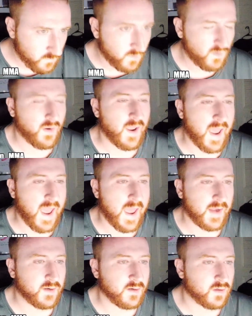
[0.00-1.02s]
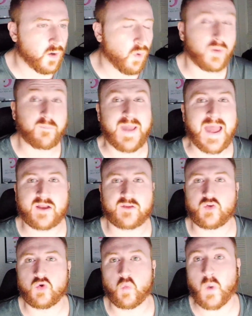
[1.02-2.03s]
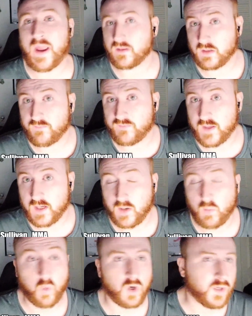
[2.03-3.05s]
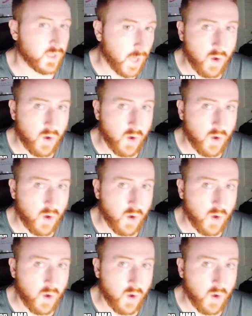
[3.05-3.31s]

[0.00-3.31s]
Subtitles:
And going back to weightlifting and working out